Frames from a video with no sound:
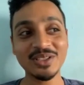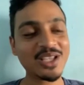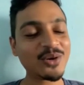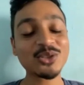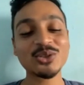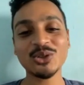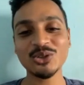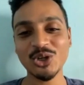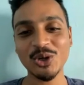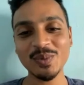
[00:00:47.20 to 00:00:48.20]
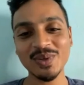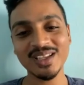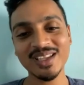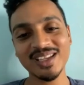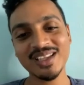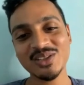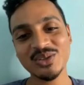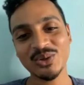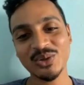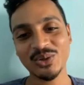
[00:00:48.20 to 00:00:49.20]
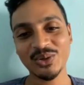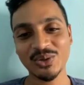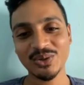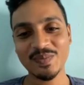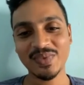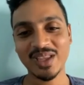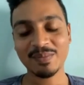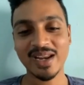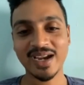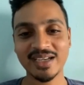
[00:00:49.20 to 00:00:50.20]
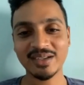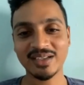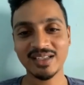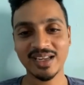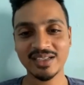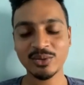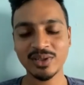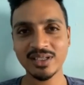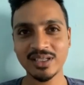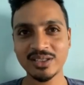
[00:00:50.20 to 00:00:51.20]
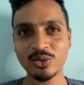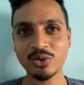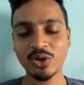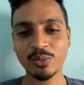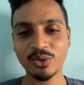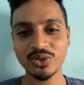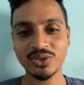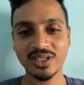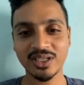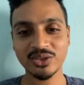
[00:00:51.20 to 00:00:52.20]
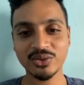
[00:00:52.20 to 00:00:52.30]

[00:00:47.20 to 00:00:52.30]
no job, so I planned it, and it is a good opportunity actually.